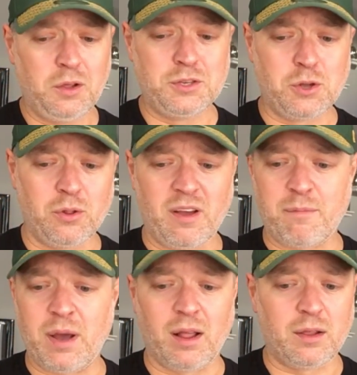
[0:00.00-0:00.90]

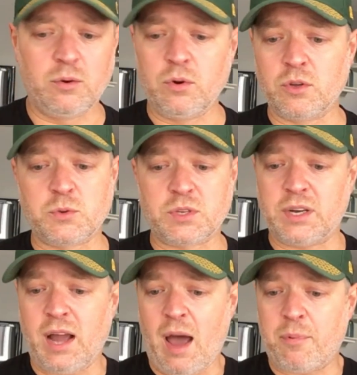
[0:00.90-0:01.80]
who knows what's
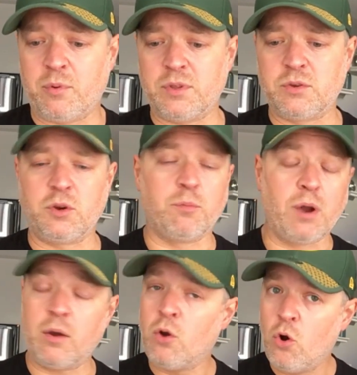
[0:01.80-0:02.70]
going to happen with Antonio
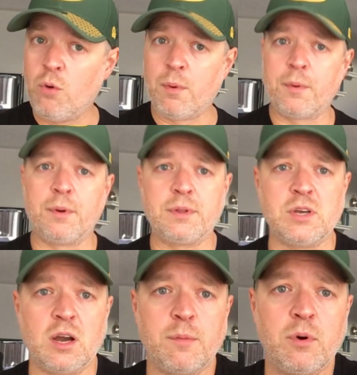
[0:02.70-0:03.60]
Brown, whom I'm going to
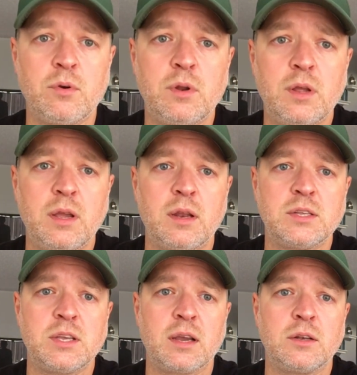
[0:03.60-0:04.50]
talk about in a
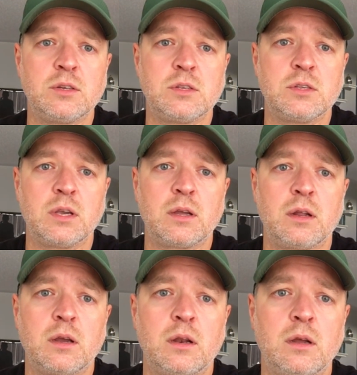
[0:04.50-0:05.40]
second. Just a second.
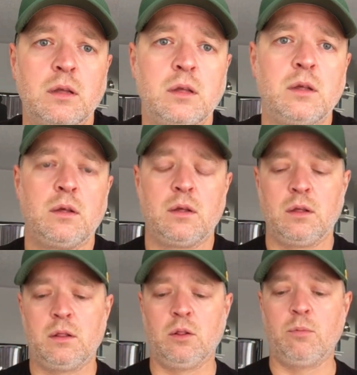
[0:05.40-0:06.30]
I got a
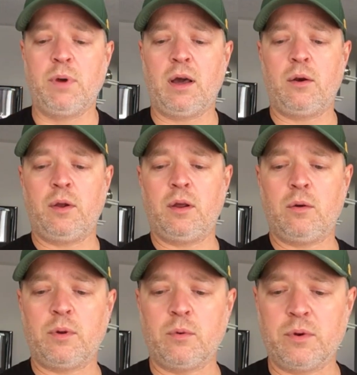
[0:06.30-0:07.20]
little battery here.
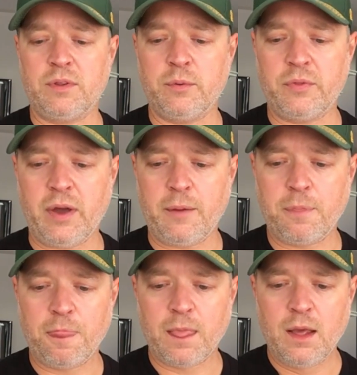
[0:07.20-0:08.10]
We don't want to deal with
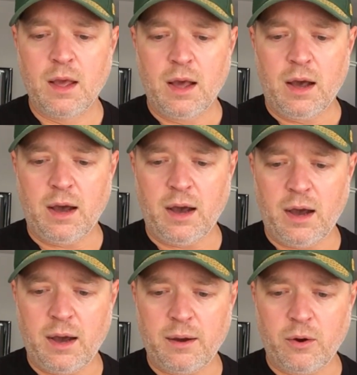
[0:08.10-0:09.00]
that.
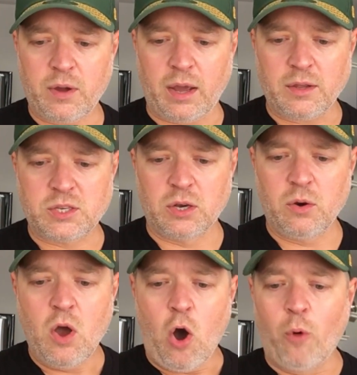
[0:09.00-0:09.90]
Okay,
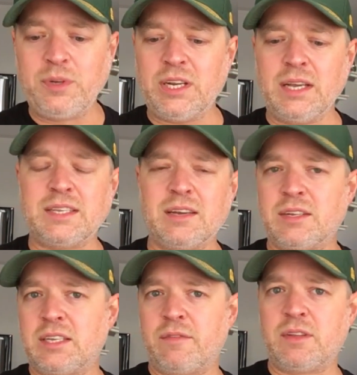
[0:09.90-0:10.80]
so OBJ is down to
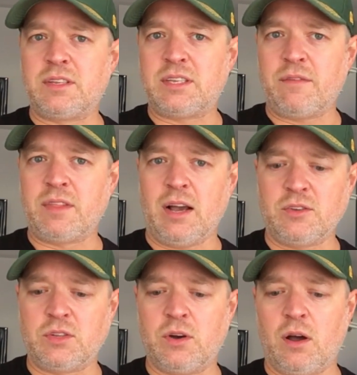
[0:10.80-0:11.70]

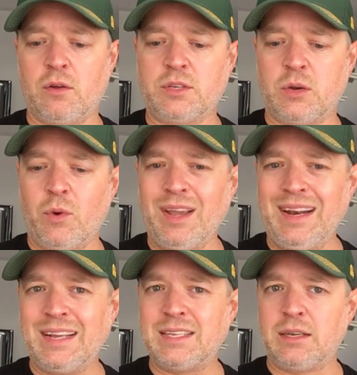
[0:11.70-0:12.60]
$7,000. I want you
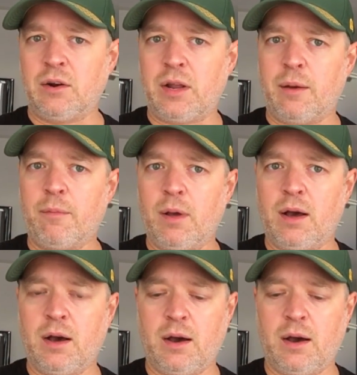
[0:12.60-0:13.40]
to consider him.